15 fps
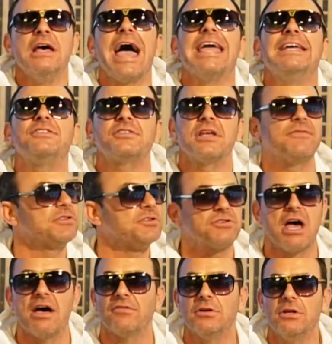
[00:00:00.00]

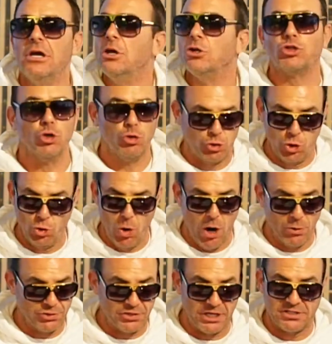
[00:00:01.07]
877
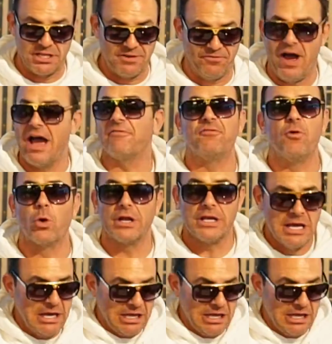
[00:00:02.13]
220 6540.